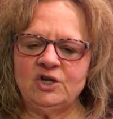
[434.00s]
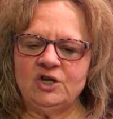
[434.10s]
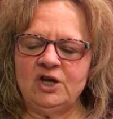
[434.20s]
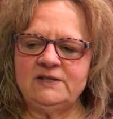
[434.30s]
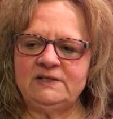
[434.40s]

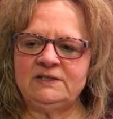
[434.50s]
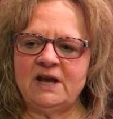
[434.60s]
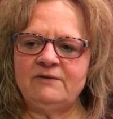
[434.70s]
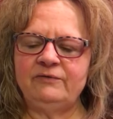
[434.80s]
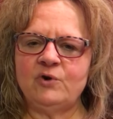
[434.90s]
instead
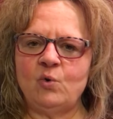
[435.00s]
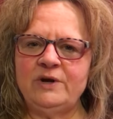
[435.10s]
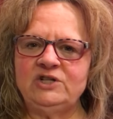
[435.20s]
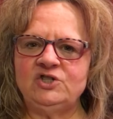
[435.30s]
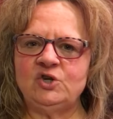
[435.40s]
of
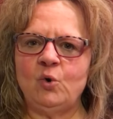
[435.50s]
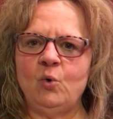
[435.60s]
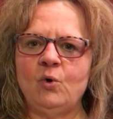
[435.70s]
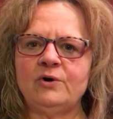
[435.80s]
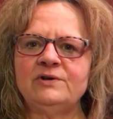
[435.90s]
going
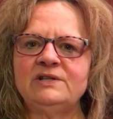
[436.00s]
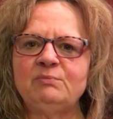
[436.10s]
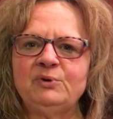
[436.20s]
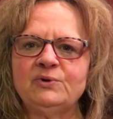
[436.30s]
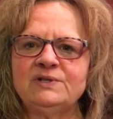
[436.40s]
towards a
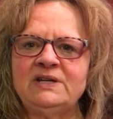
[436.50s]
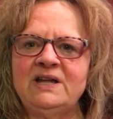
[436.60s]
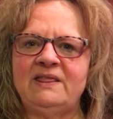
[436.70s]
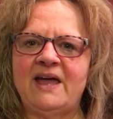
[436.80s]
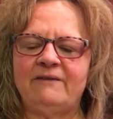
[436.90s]
person
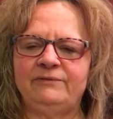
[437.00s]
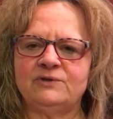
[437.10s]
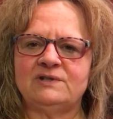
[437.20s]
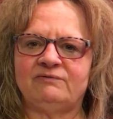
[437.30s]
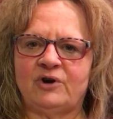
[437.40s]
and that
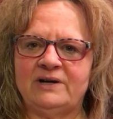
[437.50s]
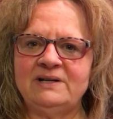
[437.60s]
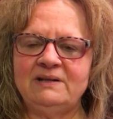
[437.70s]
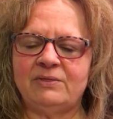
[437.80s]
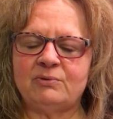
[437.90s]
feels
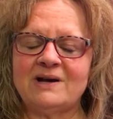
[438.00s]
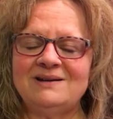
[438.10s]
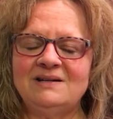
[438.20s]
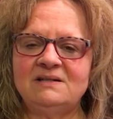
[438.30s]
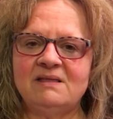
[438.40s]

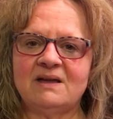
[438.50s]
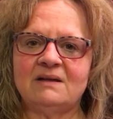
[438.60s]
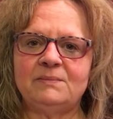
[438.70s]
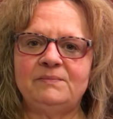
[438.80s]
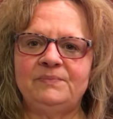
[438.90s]
threatening to
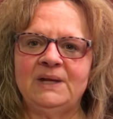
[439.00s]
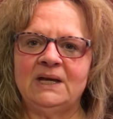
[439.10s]
them,